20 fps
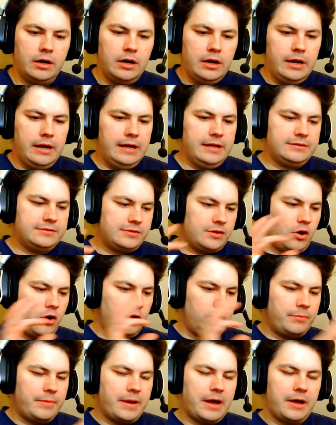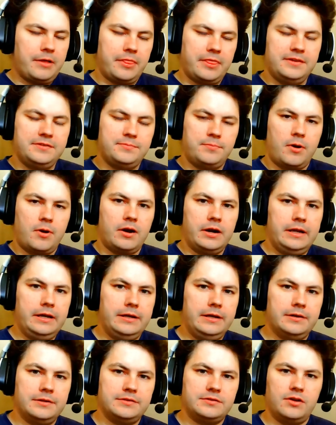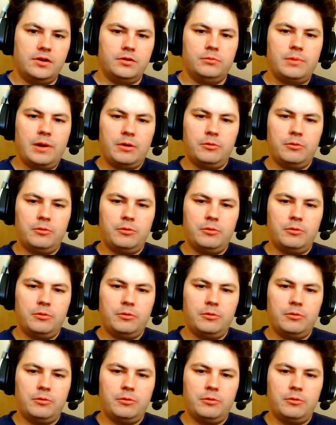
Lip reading: it's all about this party and it's all about